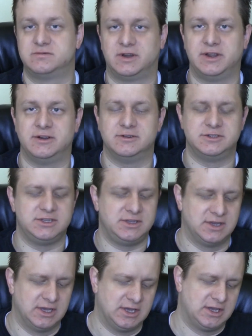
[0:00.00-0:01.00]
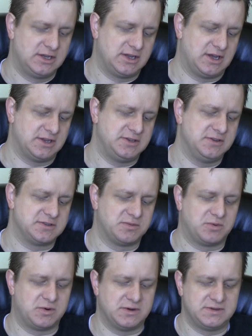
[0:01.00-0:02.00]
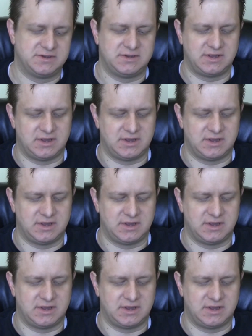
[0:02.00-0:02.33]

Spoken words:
1 energy, 2 support,